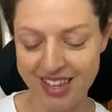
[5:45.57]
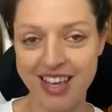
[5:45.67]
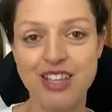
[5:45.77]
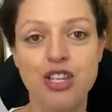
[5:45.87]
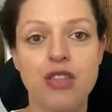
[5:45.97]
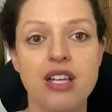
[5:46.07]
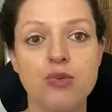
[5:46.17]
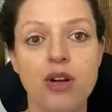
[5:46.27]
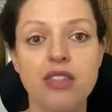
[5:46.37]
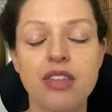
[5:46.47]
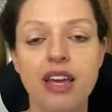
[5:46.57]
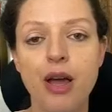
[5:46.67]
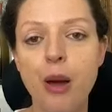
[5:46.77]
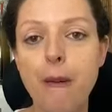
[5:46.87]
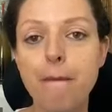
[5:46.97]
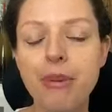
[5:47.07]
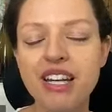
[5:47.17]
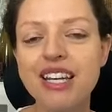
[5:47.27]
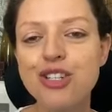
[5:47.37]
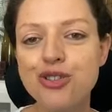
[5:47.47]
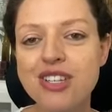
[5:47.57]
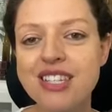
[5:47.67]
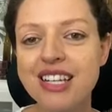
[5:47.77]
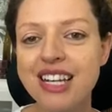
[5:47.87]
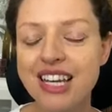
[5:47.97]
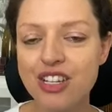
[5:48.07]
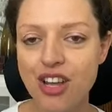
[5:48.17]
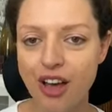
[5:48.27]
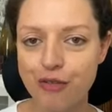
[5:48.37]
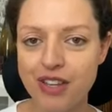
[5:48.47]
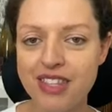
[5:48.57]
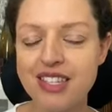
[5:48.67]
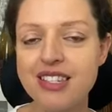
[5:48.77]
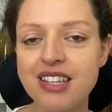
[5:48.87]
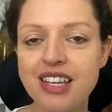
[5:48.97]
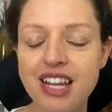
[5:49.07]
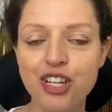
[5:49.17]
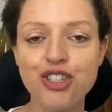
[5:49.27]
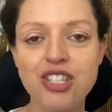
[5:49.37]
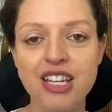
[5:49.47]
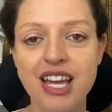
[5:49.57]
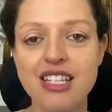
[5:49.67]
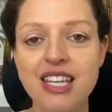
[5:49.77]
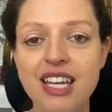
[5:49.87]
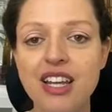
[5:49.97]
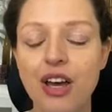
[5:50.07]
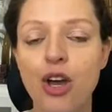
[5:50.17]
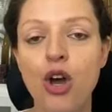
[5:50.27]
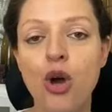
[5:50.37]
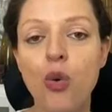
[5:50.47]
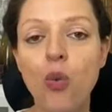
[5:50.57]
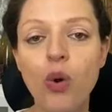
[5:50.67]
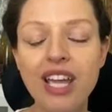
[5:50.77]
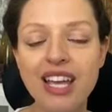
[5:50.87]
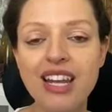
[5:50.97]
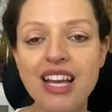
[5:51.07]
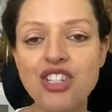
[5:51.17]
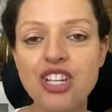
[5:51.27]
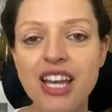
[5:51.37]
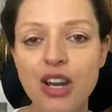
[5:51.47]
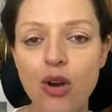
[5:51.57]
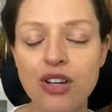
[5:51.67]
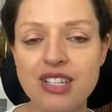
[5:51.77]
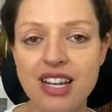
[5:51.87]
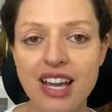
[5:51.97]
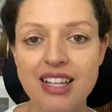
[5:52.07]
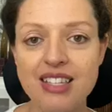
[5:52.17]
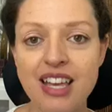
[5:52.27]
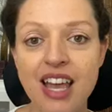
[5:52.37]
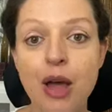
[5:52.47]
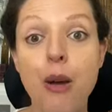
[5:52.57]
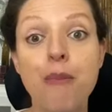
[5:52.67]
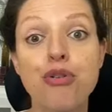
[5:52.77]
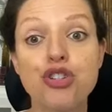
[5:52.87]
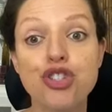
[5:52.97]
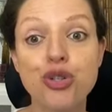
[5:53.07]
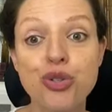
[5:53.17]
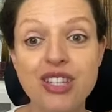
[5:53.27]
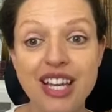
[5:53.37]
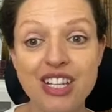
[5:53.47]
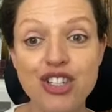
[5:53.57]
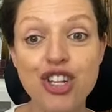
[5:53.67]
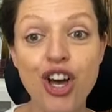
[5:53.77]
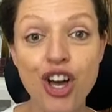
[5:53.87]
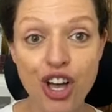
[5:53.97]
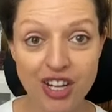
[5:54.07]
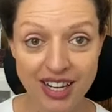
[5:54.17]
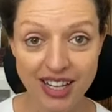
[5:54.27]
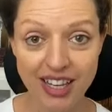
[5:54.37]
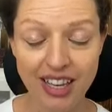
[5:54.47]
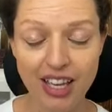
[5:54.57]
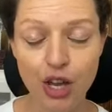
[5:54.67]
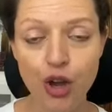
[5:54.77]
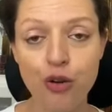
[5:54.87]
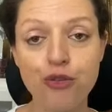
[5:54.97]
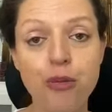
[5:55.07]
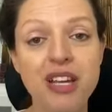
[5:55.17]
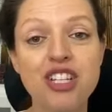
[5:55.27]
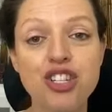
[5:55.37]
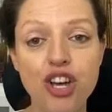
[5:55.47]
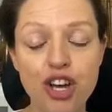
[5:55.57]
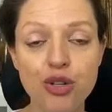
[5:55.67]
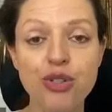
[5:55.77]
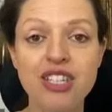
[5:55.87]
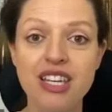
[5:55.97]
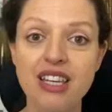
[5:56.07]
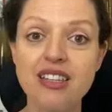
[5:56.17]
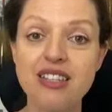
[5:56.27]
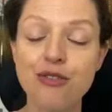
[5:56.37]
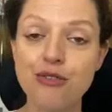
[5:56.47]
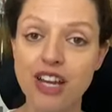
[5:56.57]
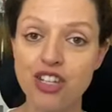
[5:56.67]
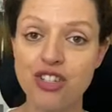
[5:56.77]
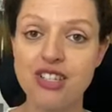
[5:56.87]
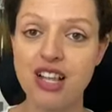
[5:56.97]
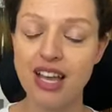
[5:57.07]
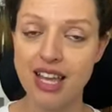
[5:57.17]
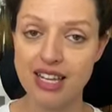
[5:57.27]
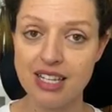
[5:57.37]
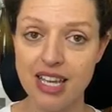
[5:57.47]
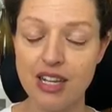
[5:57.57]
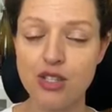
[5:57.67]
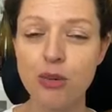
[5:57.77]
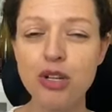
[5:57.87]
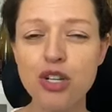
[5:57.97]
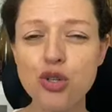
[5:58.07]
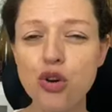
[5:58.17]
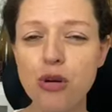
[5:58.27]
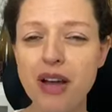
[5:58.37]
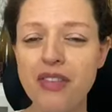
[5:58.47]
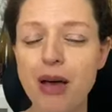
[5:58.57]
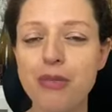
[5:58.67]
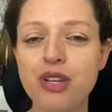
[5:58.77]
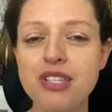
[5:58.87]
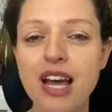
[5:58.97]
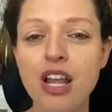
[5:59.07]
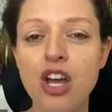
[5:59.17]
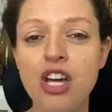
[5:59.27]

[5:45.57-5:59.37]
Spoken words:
And so that's one thing. But interestingly enough, and this is the connection to Candida, we can actually get oxalates produced internally from internal yeast infections like Candida. So I'm going to talk about that because that